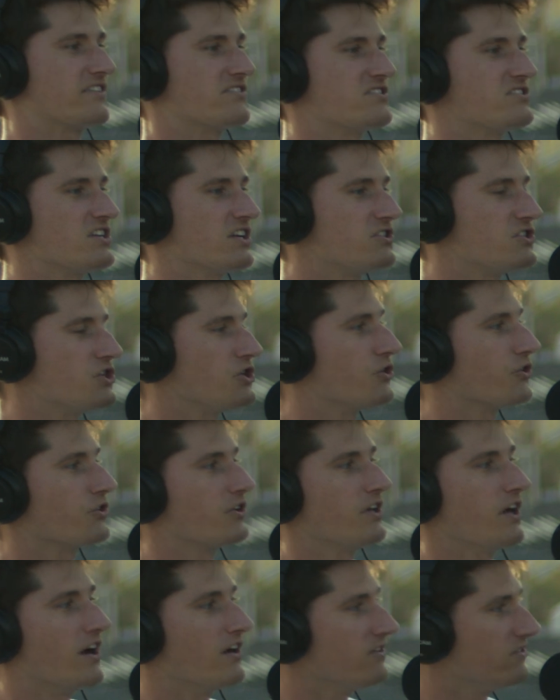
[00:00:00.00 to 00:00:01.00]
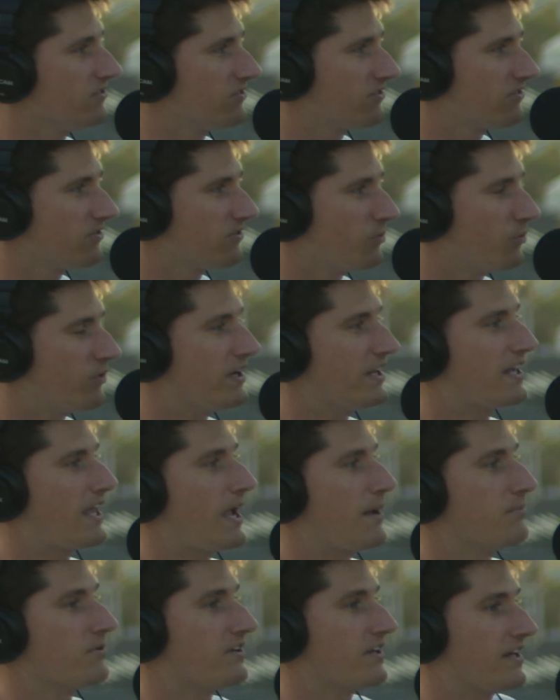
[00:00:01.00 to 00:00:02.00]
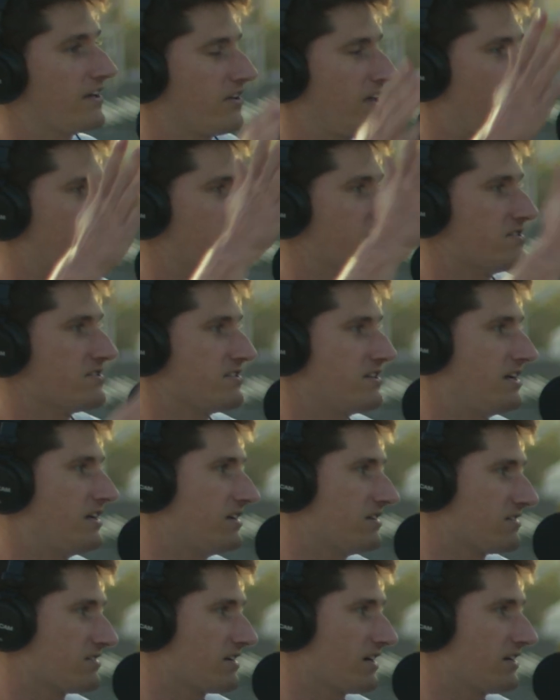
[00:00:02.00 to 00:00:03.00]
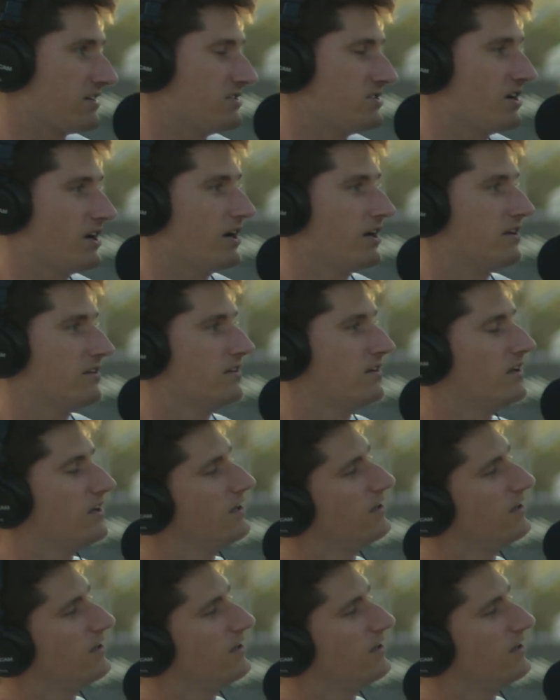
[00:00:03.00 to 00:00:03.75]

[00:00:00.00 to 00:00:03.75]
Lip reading: stick to your guns when it came to like, okay, this scene is like done?